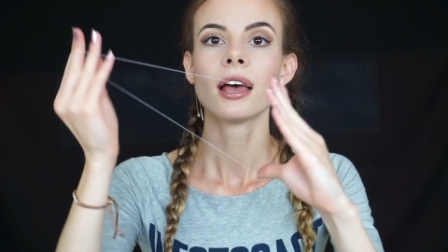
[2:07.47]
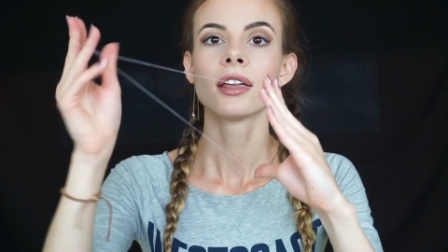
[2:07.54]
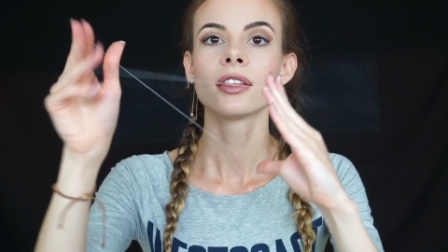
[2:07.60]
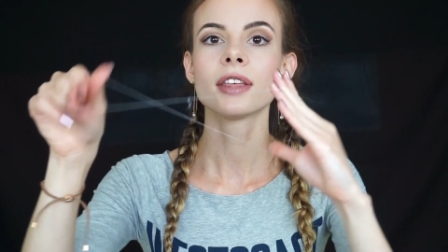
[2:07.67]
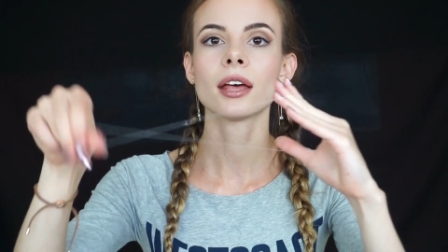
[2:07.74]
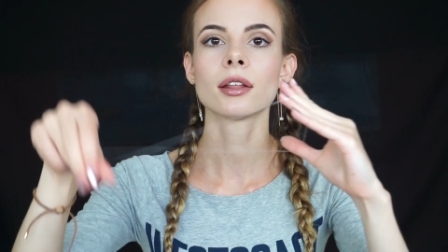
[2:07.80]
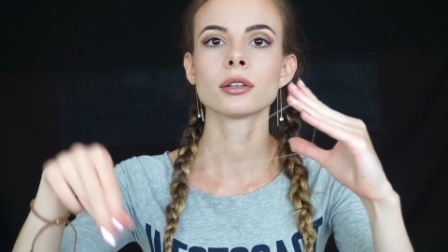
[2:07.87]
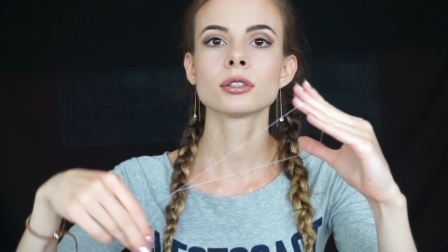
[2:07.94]

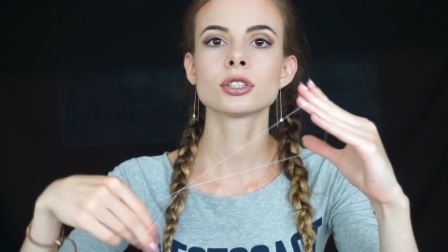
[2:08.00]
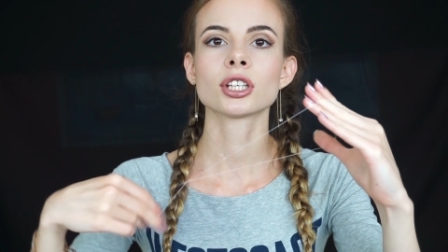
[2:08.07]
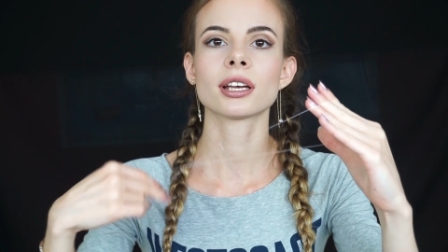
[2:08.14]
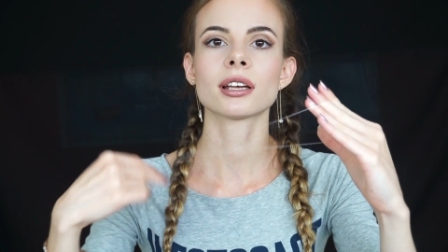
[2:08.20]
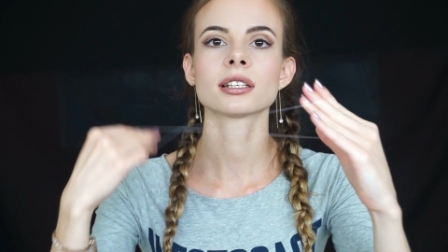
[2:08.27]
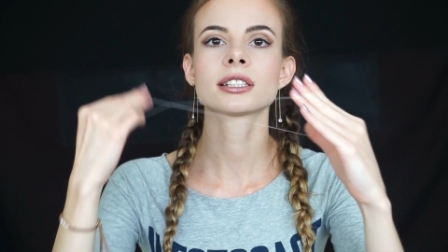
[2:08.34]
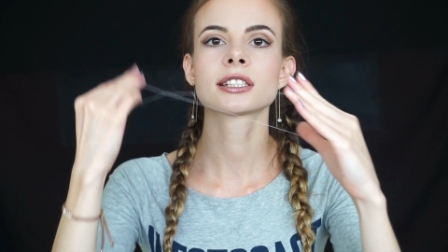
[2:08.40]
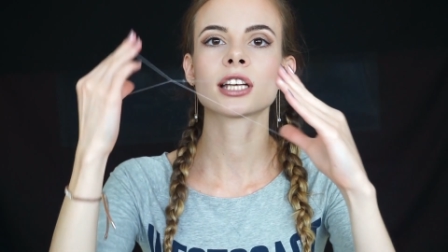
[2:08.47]
Then you
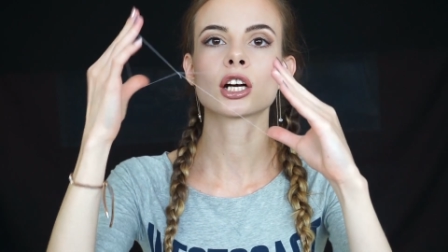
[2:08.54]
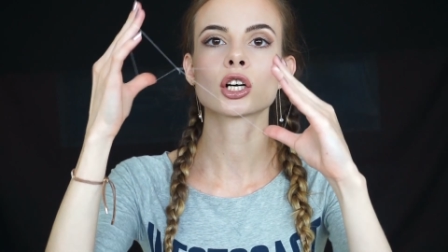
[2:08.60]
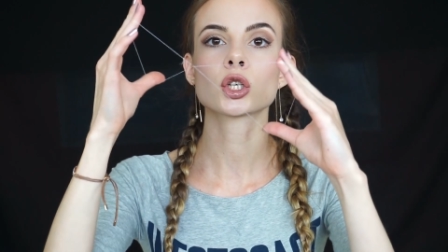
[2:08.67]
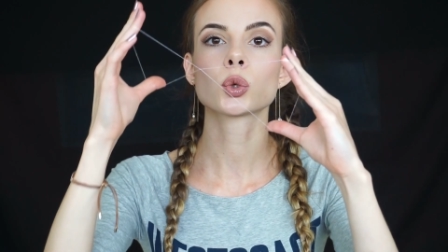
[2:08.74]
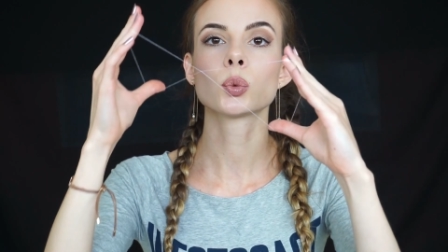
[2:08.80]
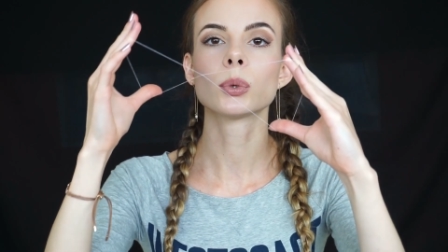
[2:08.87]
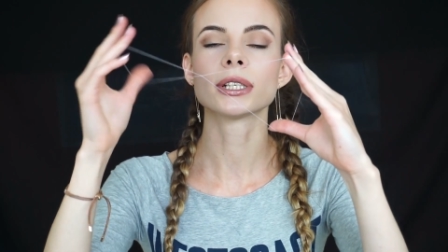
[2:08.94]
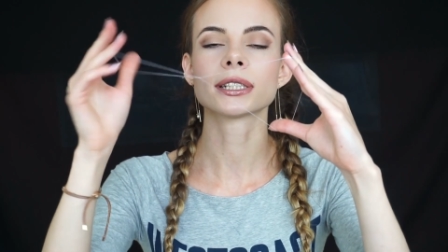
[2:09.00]
just start
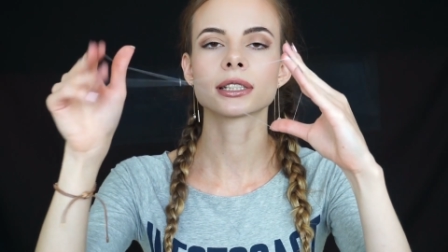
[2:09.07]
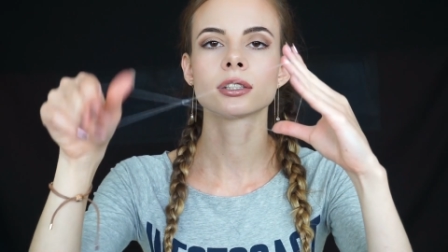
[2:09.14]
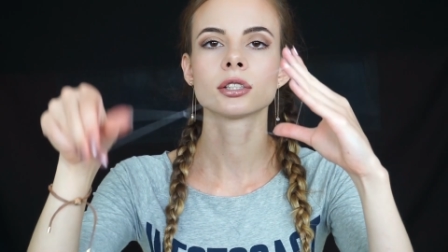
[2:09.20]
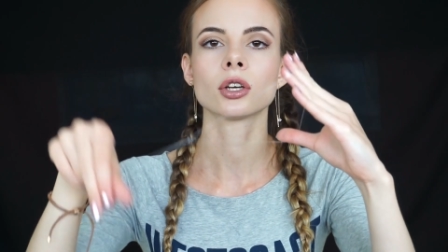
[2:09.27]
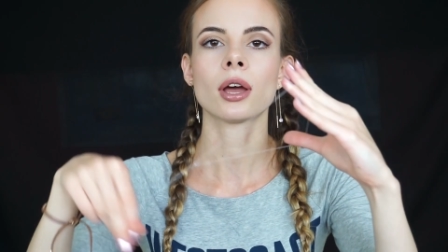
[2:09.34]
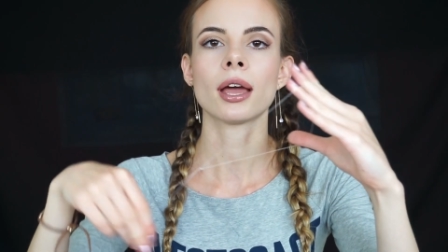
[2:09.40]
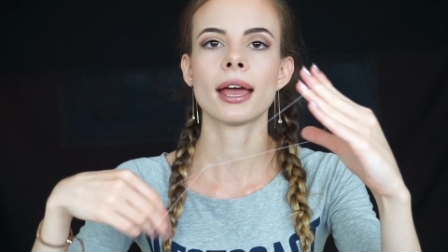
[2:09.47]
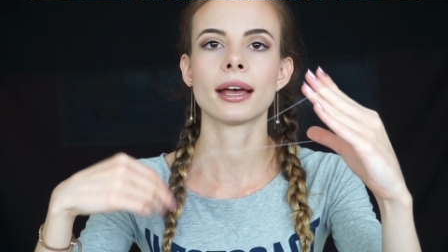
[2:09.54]
twisting
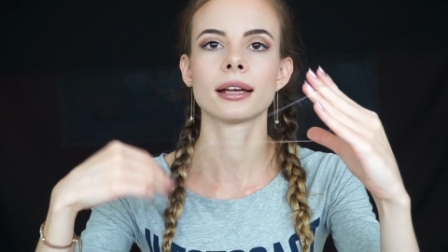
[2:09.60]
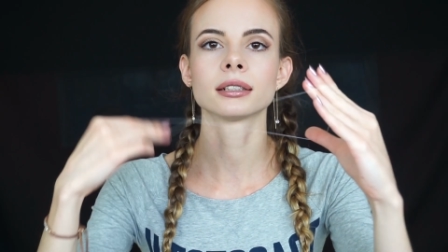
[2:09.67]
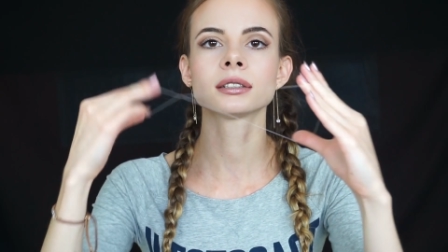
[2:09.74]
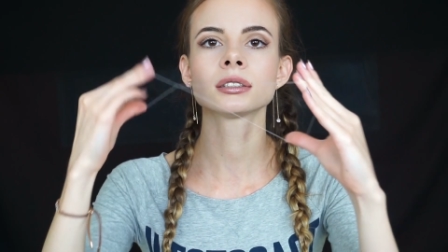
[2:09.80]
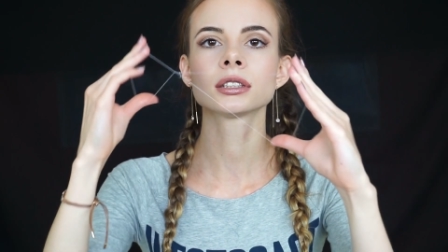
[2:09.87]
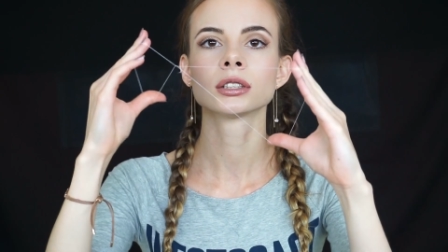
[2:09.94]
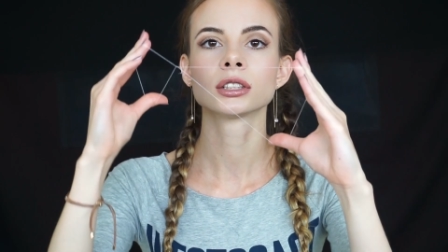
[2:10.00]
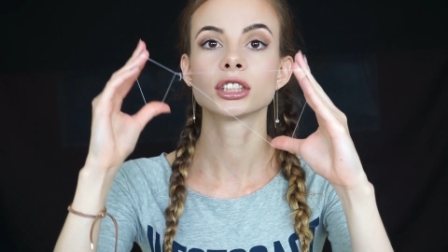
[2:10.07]
your hand,